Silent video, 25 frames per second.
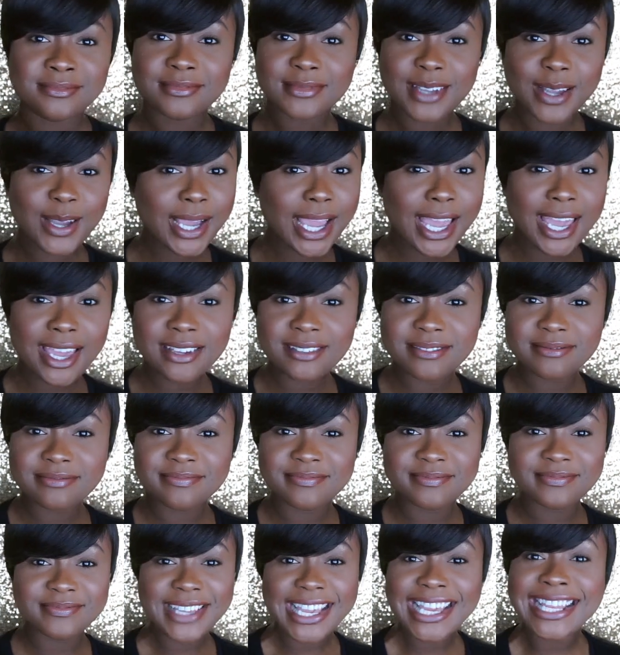Okay?
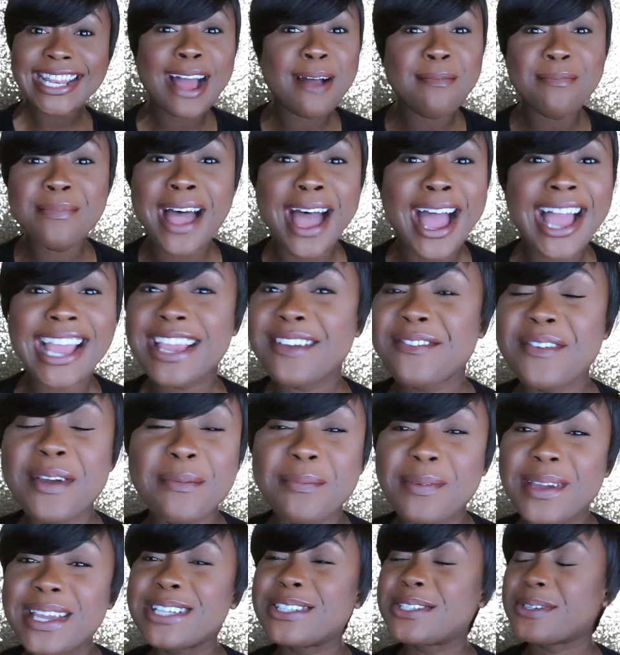And I'm not
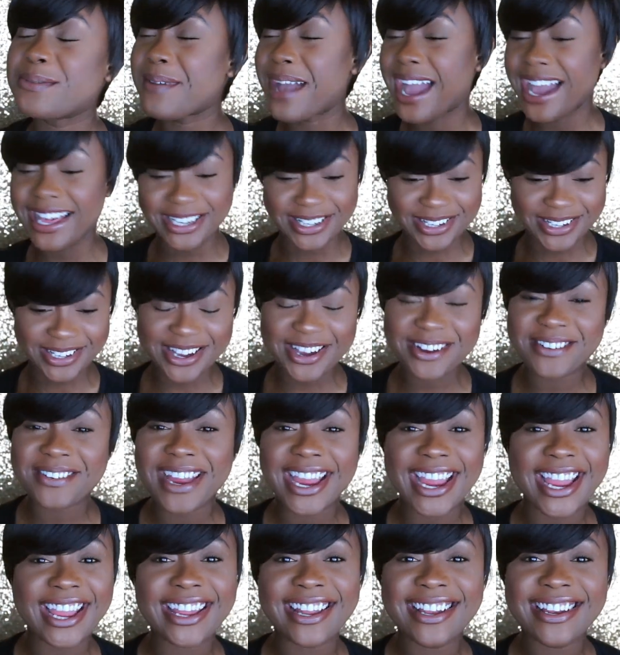even being dramatic,
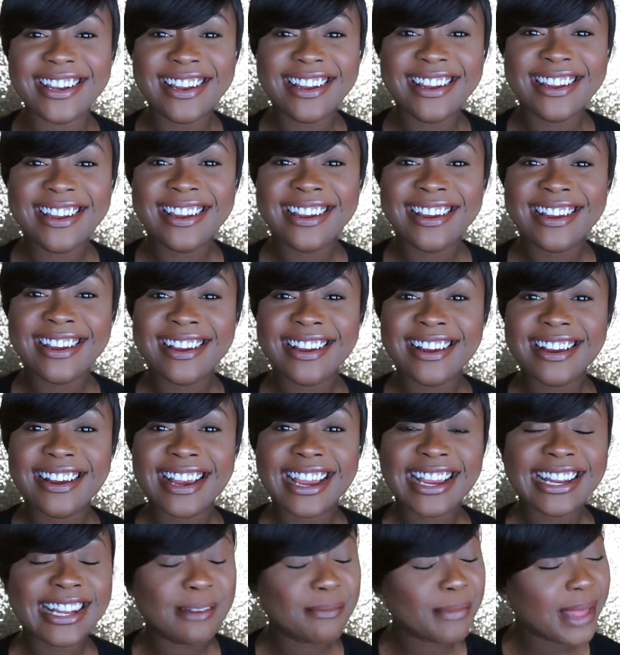alright?
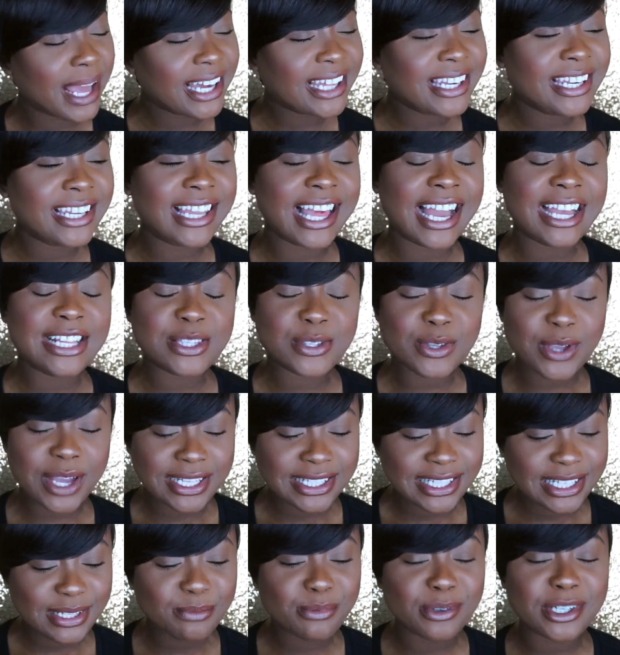And I'm not gonna lie to you,
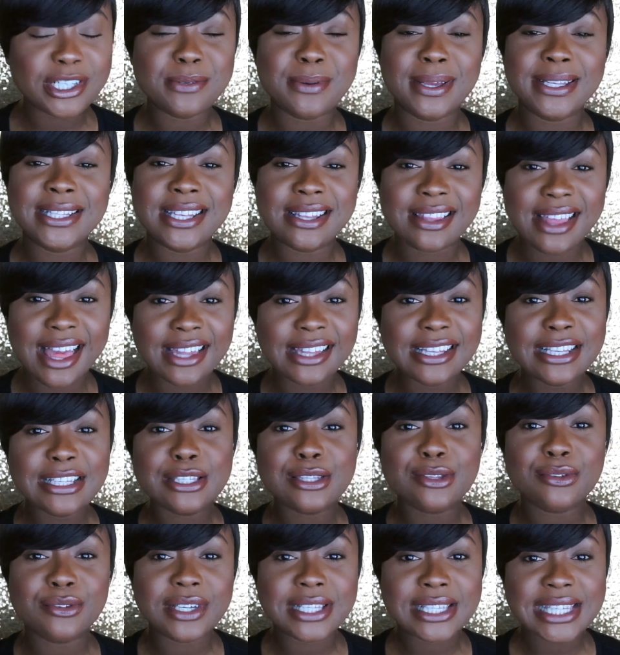I did brush my teeth at
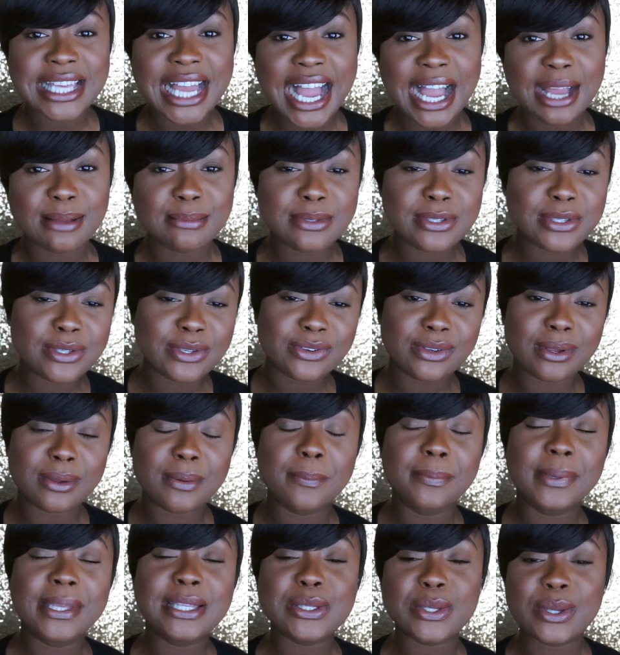least three times
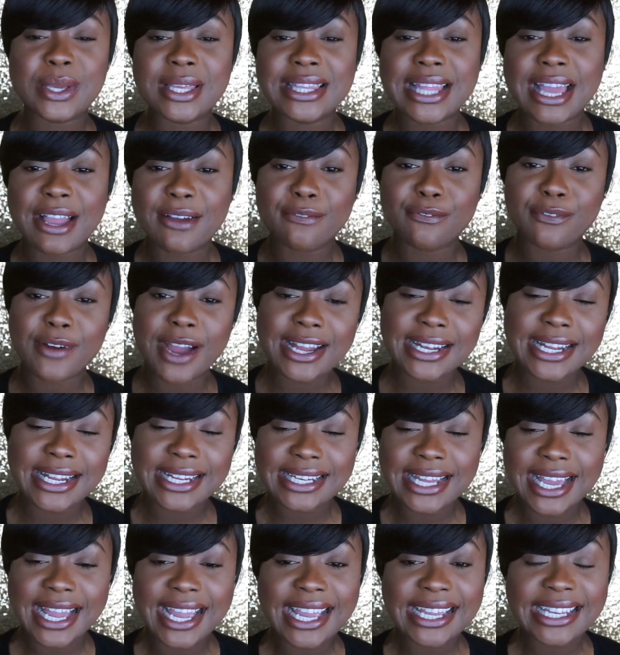between that
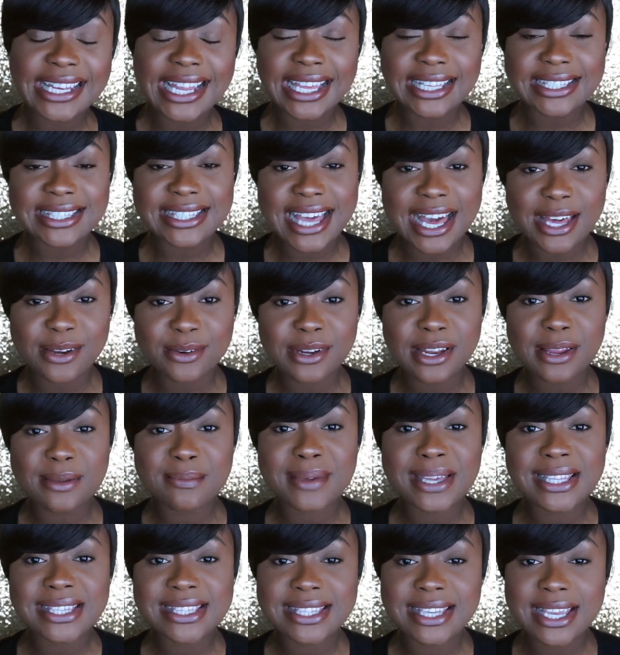Friday night and that Saturday
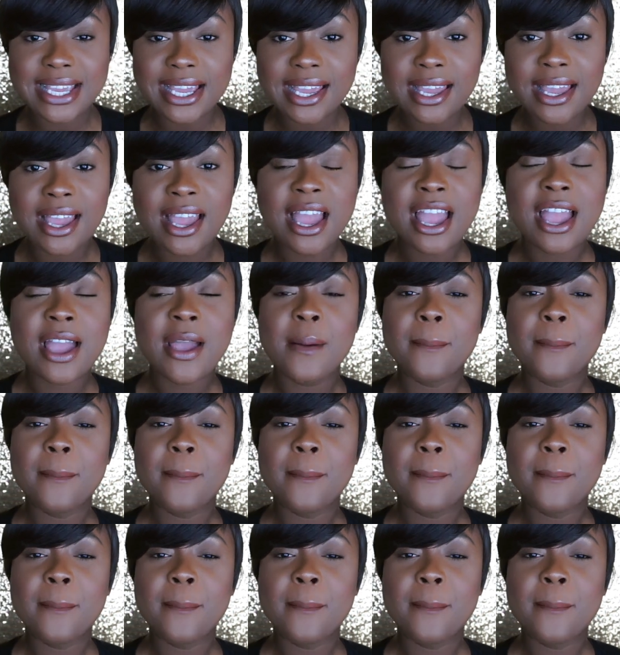midday.